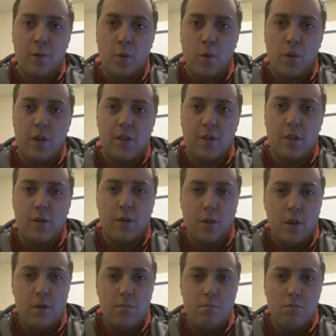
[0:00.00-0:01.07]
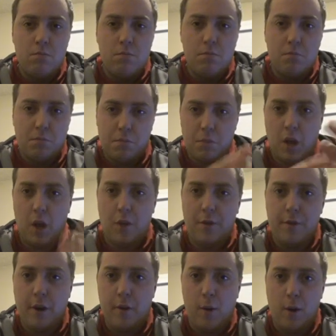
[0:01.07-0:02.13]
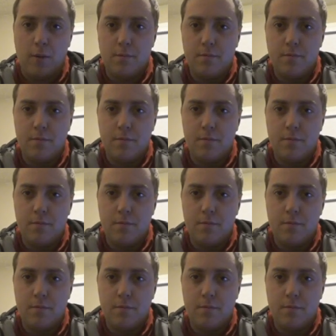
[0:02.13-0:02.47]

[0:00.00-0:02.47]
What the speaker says: to her and he says, "Kill the general."